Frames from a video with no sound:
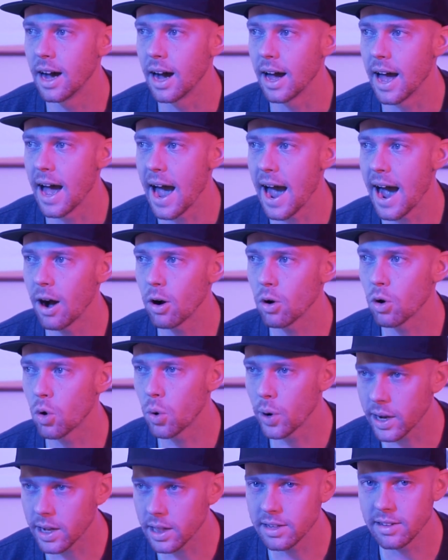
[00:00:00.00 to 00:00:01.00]
how
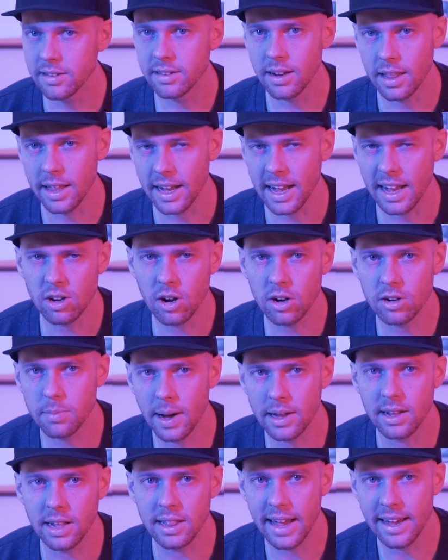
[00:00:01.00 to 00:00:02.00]
quickly, so like I talked about in
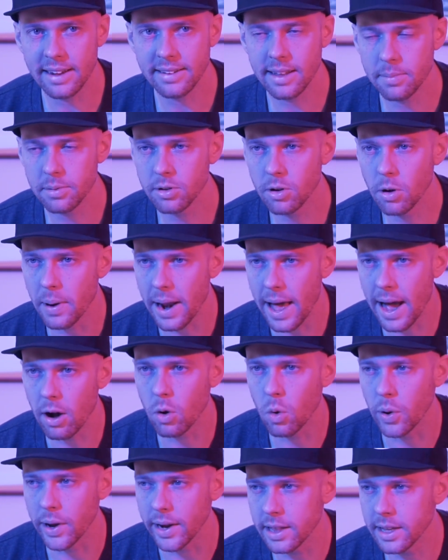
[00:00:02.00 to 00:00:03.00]
the last episode, but how
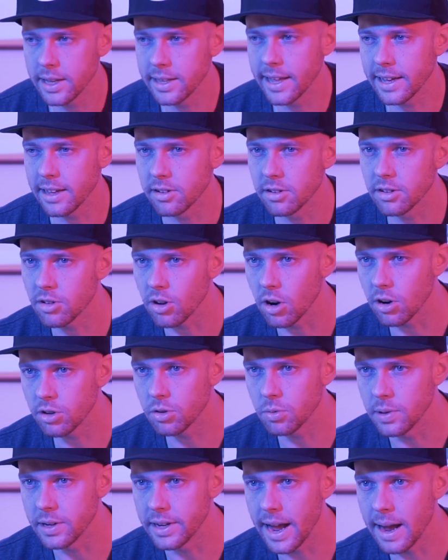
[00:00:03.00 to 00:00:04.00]
quickly they can start to
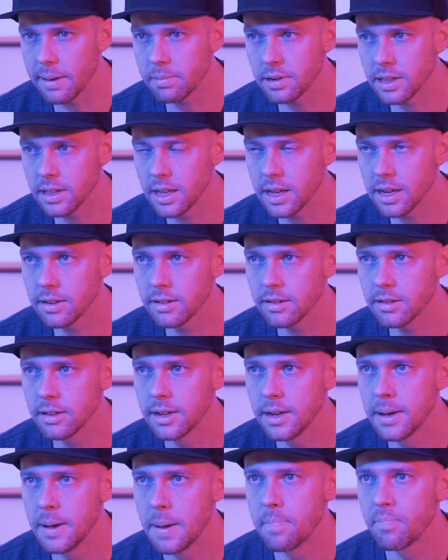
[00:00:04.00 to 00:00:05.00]
adapt to things.
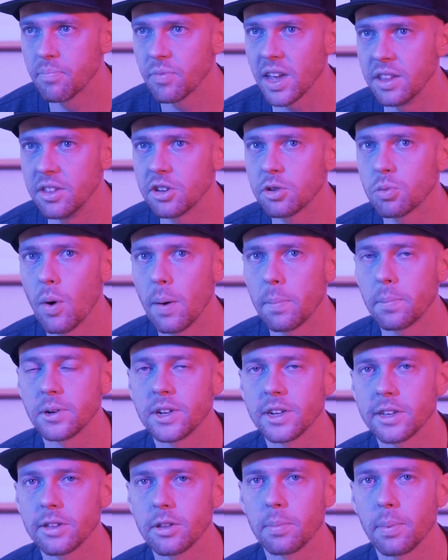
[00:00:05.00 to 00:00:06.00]
And this one
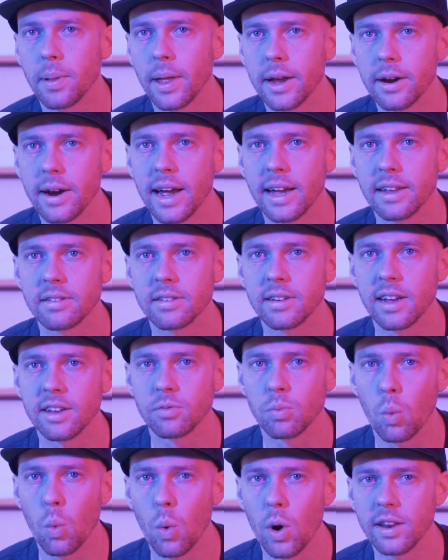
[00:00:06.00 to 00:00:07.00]
particular player has
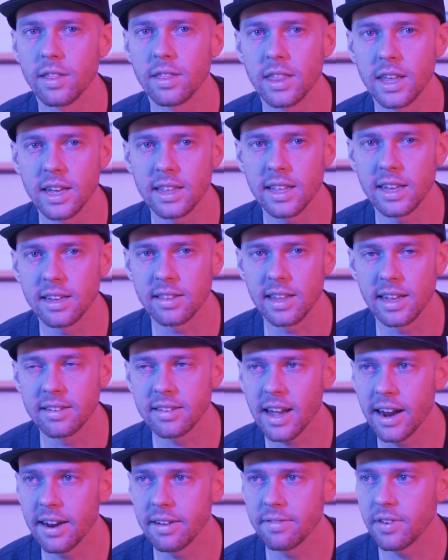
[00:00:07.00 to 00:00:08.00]
one thing that's
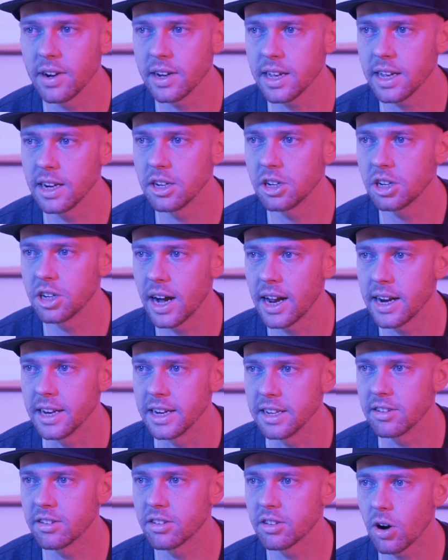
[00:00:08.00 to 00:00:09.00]
kind of funky in his shot, and
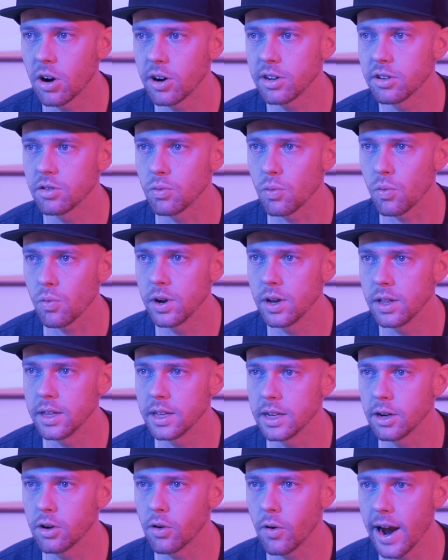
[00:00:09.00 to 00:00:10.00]
he's starting to really
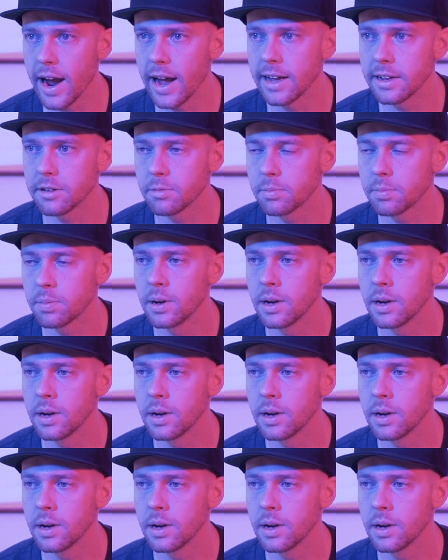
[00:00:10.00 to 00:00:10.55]
grasp